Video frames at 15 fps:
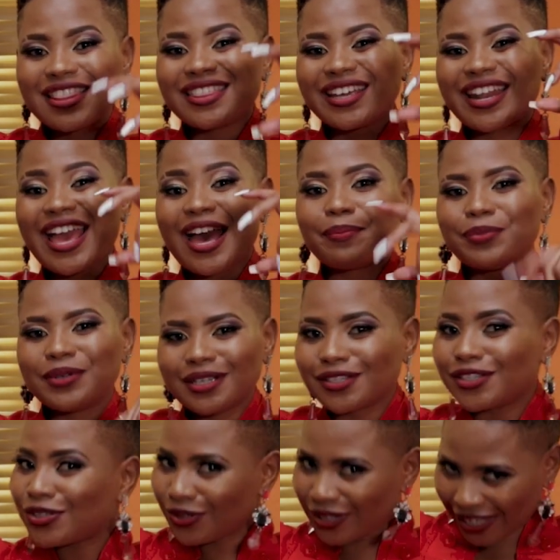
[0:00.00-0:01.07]
that
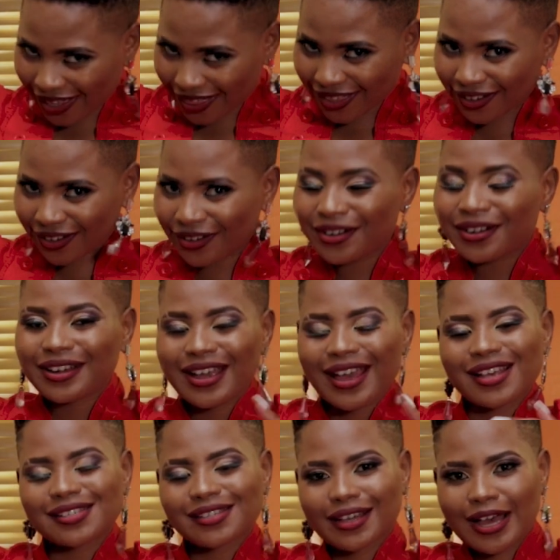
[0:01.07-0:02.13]
happiness together
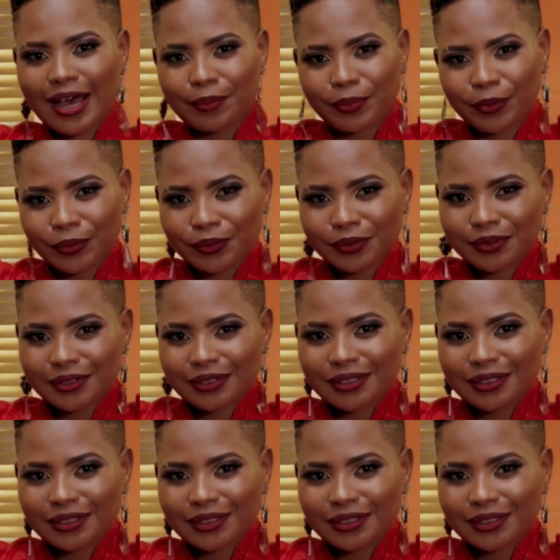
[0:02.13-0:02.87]
as a couple.